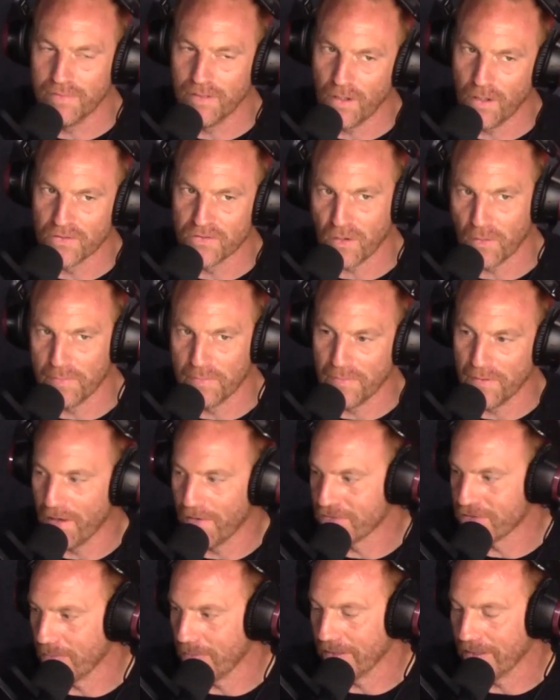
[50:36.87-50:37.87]
but on topic, but
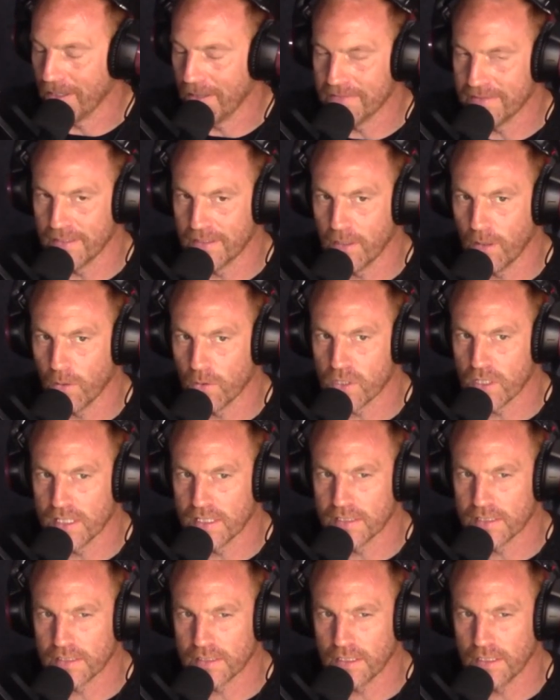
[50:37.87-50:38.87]
off topic. I was in
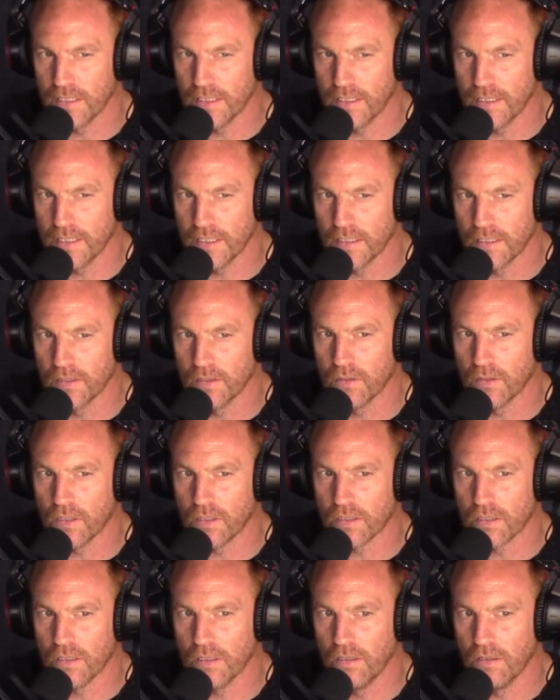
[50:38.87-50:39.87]
Colchester
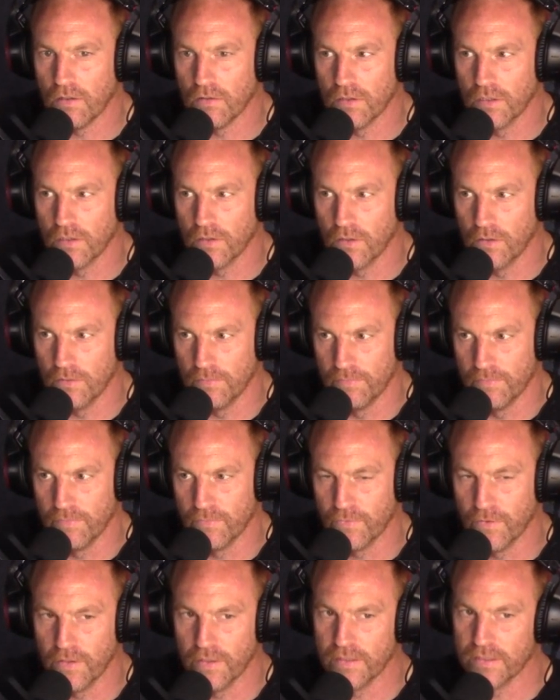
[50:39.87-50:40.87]
not long ago
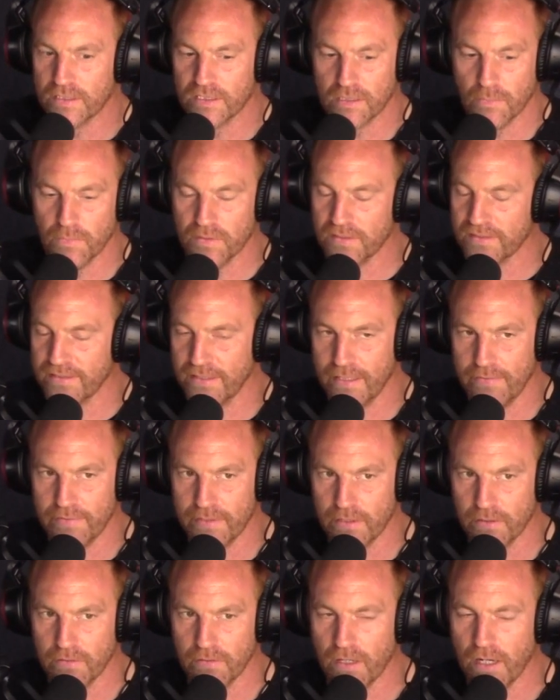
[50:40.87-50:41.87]
for someone's
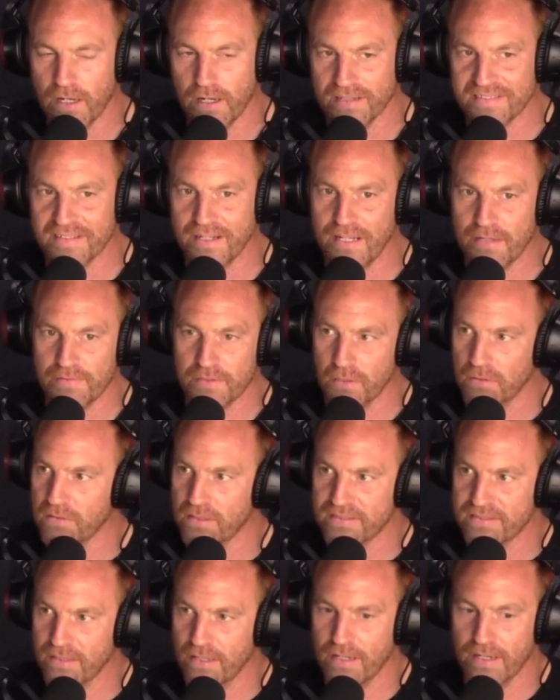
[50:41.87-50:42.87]
leaving do. Uh, I say leaving do.
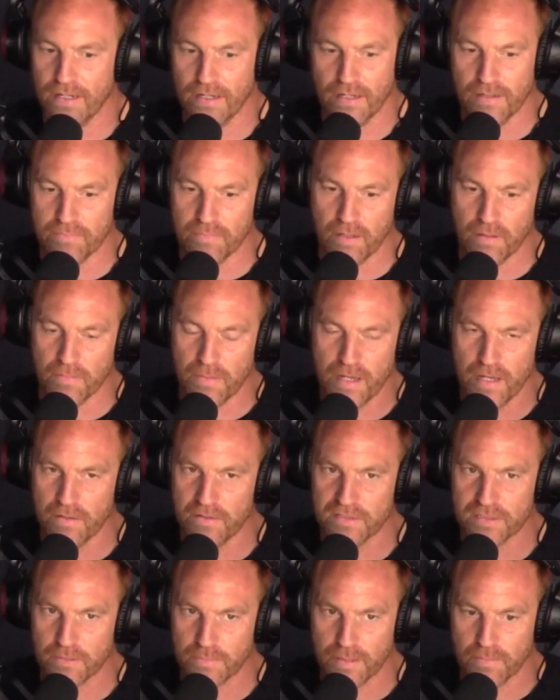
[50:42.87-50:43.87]
Uh, a, a, mate who
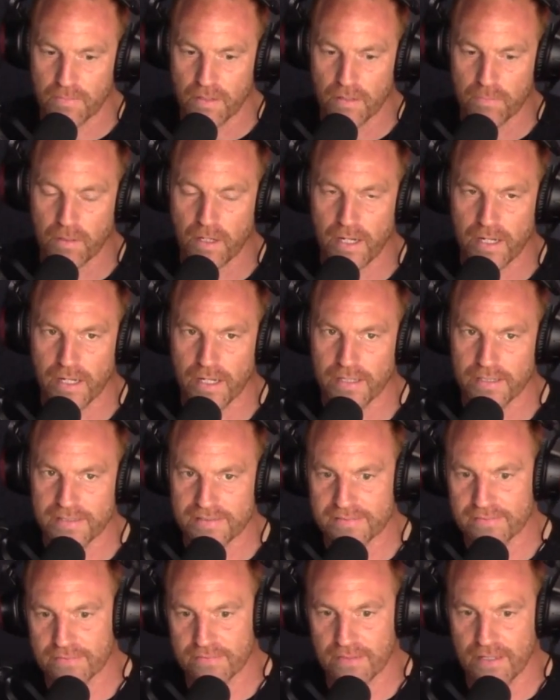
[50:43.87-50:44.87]
used to be a, a, pilot, and
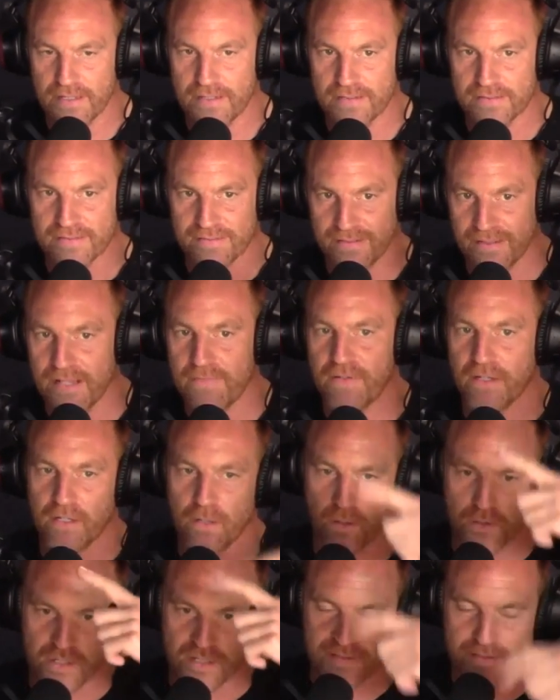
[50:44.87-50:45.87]
he's he's leaving
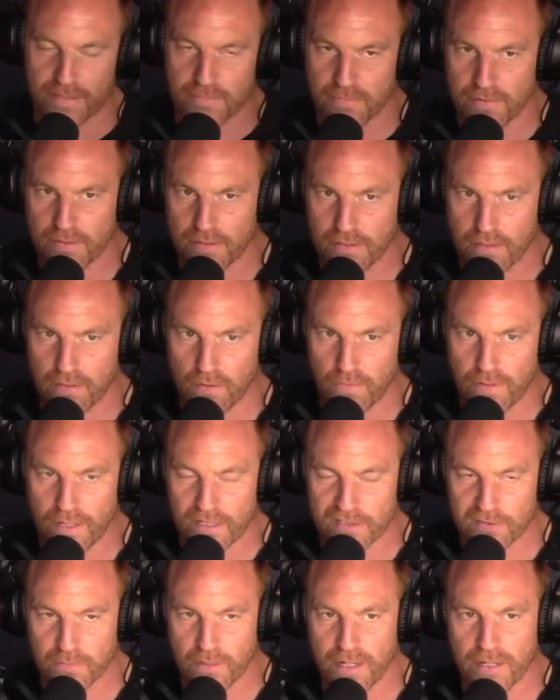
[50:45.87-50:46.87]
Colchester to go
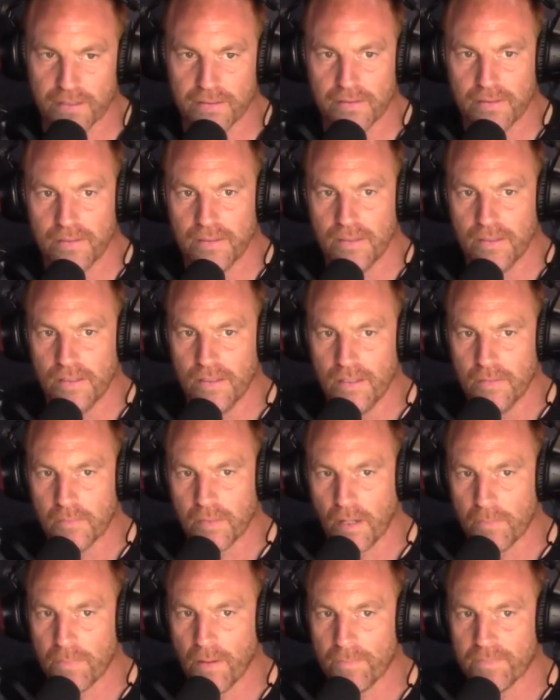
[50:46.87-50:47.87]
elsewhere. Yeah.
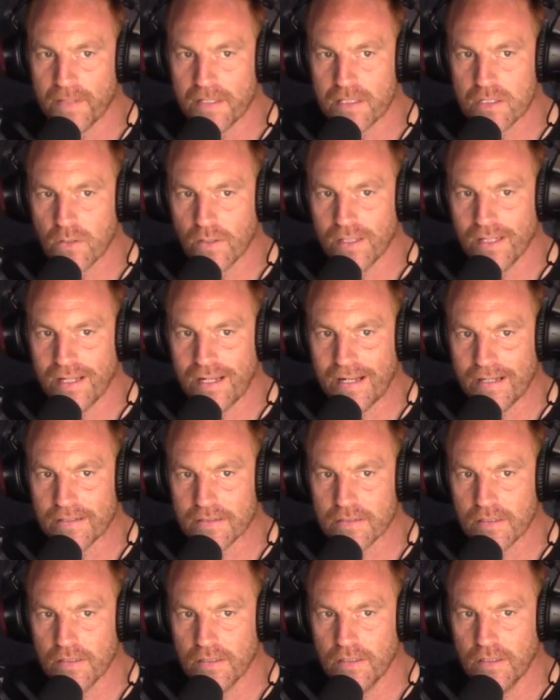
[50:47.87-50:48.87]
But I bumped into a lad
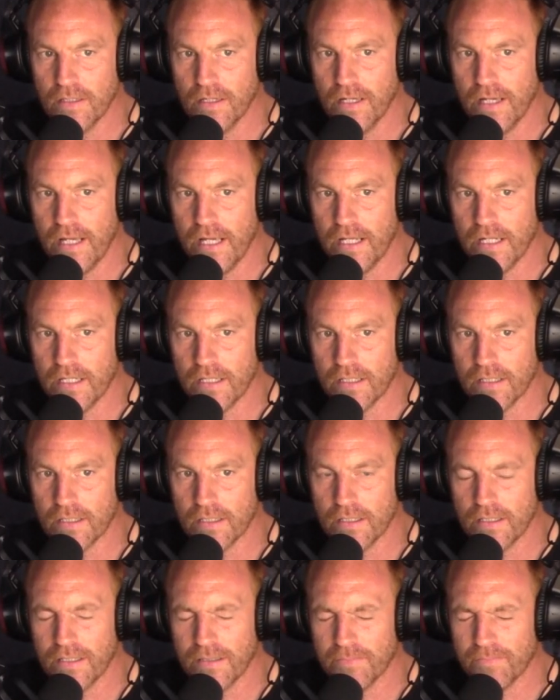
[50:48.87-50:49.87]
in
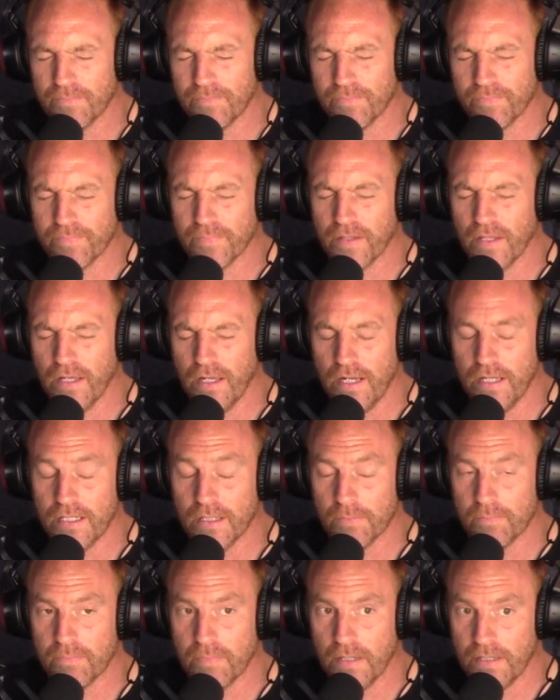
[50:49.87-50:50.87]
in
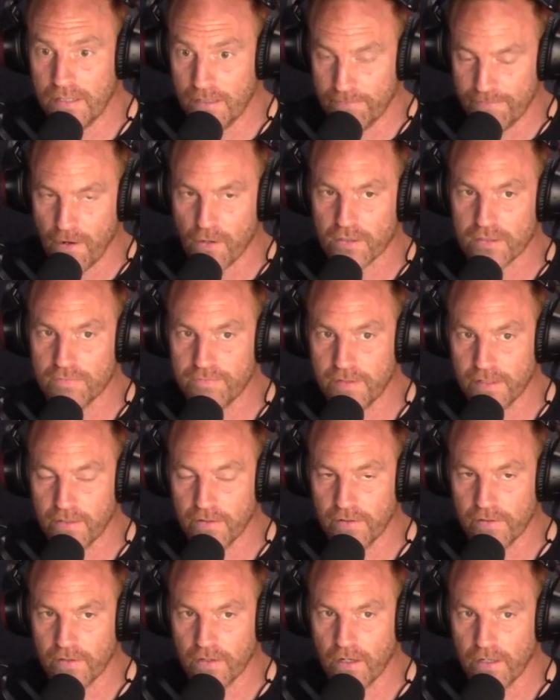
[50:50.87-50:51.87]
the in the Fox and
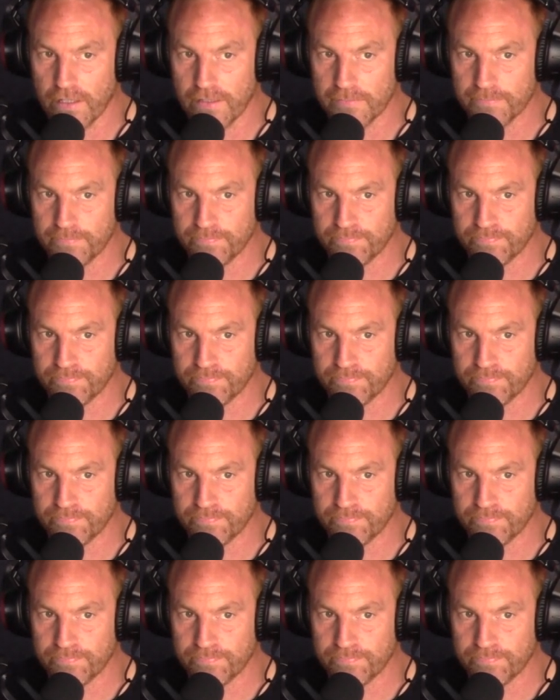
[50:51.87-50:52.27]
Fiddler and Collie,